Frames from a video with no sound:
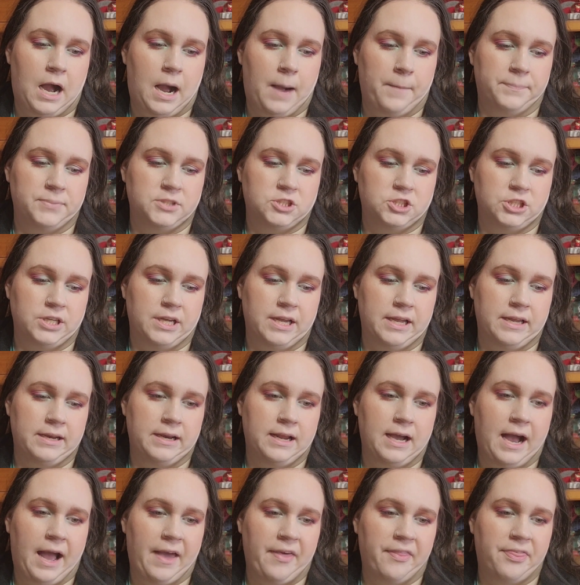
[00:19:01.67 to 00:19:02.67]

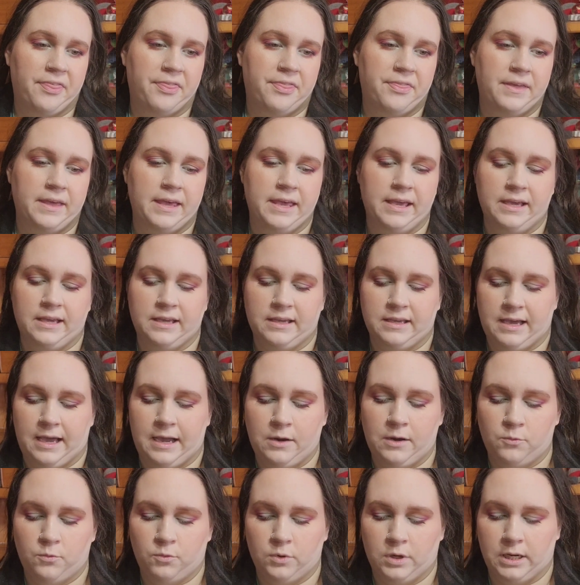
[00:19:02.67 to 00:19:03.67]
option. I think
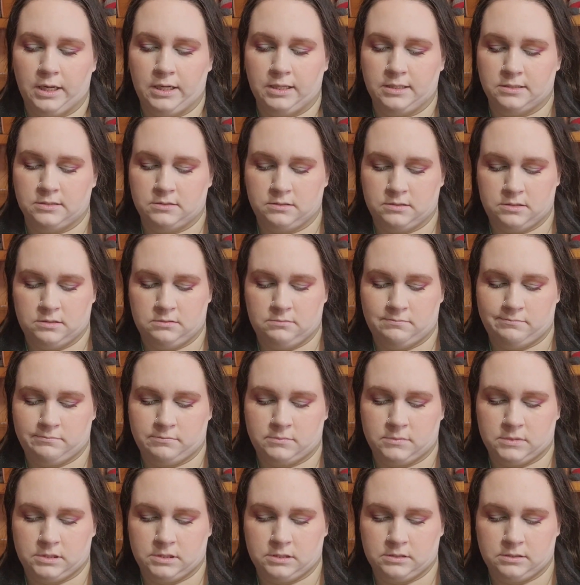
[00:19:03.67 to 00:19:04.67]
I wanna
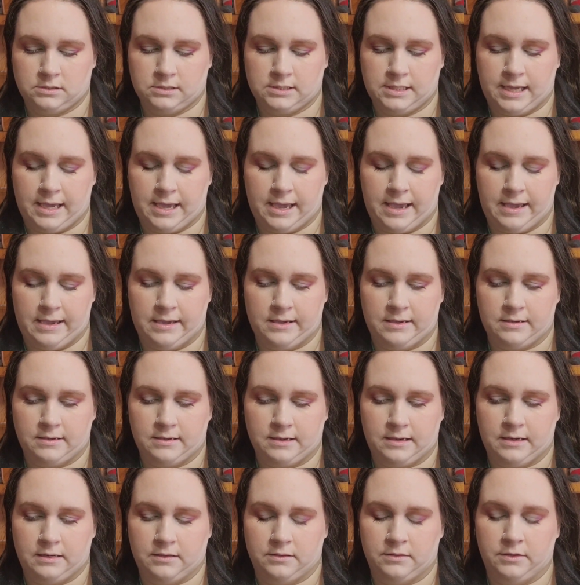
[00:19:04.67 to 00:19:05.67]
take,
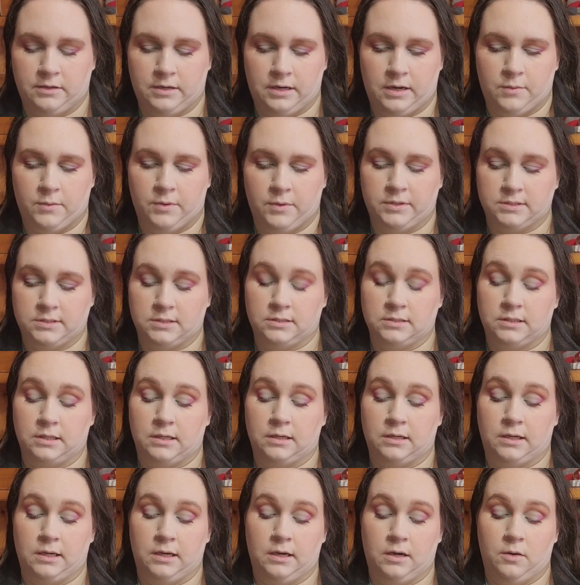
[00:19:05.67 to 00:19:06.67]
I don't know how well this is
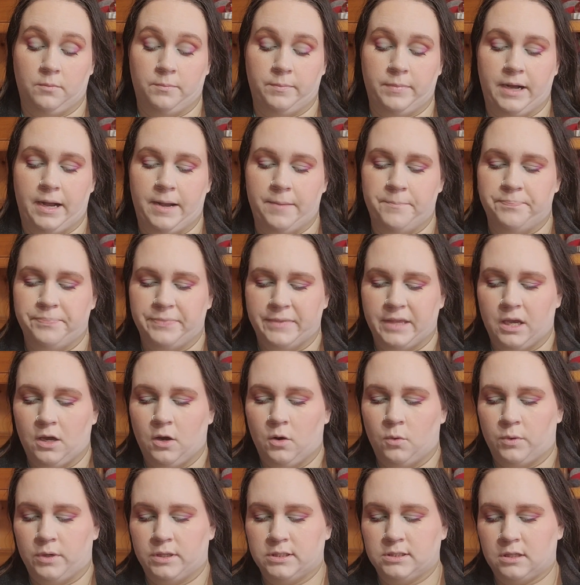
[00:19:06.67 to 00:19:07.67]
gonna go, but
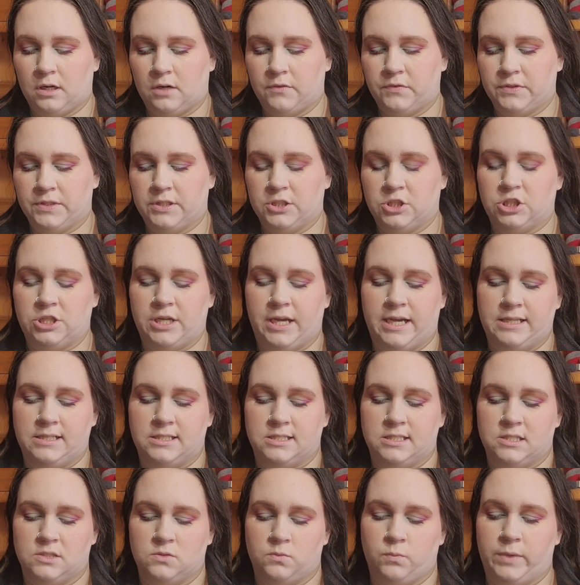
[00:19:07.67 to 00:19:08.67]
we're gonna start off with the
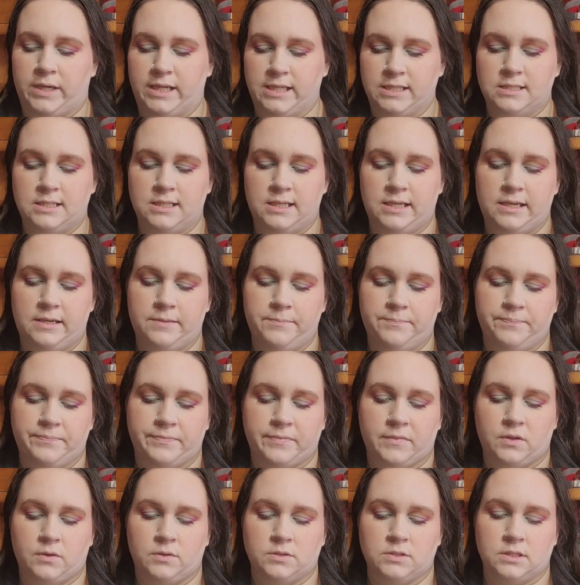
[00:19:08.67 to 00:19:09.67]
shade Sweet Tea.
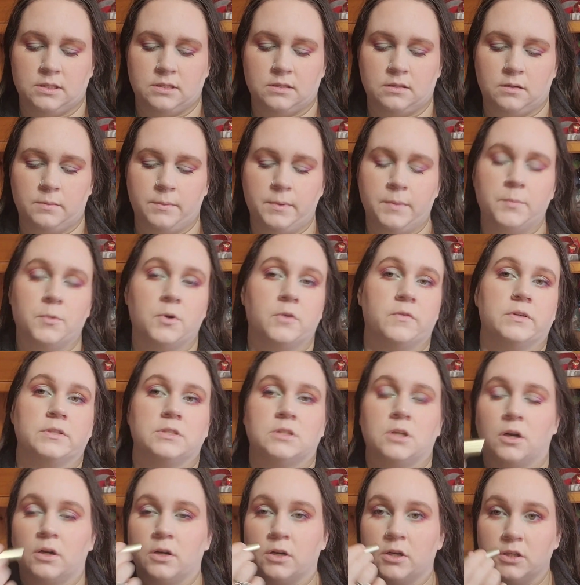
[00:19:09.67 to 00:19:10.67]
It's a little bit more of
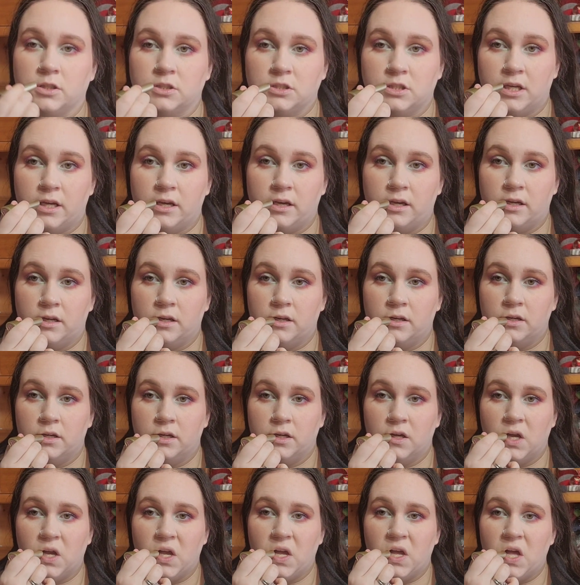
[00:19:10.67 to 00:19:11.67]
a darker shade.
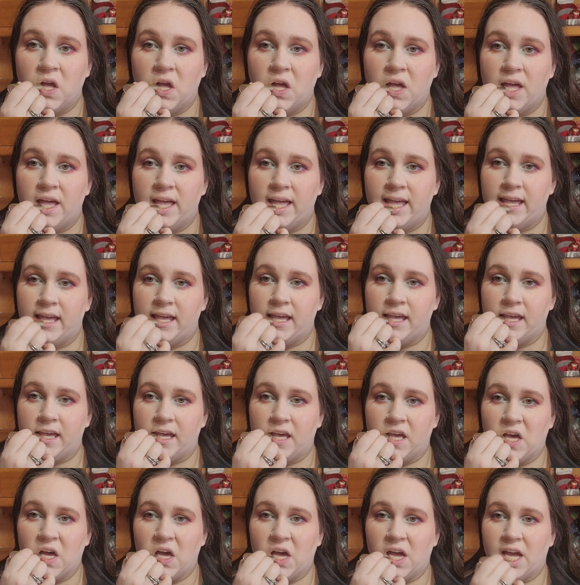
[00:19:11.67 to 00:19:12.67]

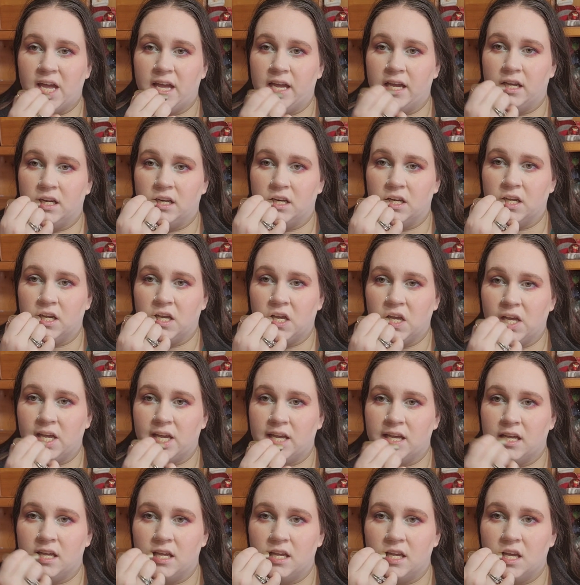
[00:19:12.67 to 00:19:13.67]
And
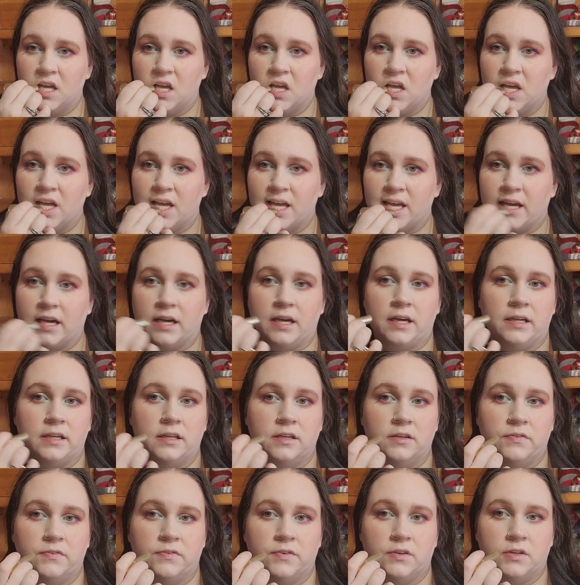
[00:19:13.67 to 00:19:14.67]

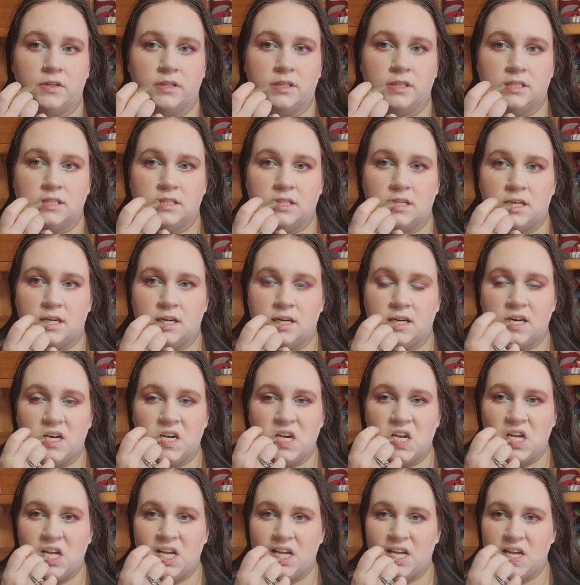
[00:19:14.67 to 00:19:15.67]
kind of focus
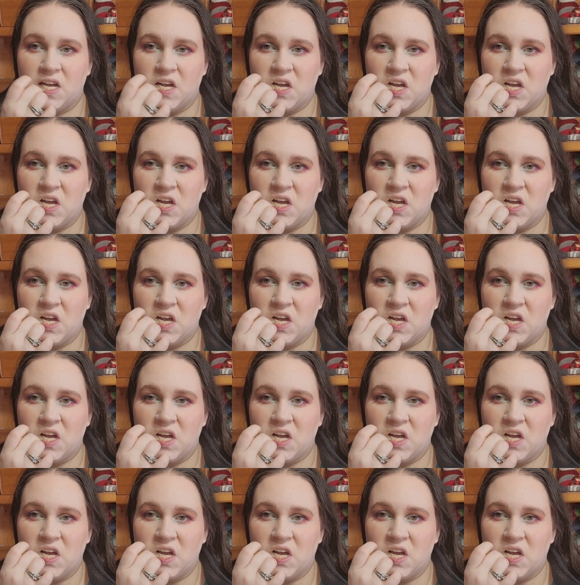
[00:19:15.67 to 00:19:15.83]
that